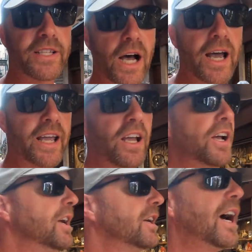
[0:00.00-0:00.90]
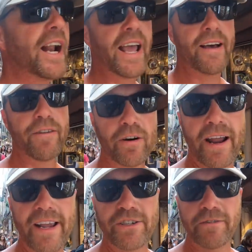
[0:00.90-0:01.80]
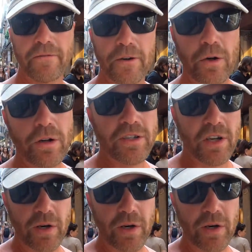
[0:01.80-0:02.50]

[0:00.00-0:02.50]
Thai. Gotta have her Asian food, so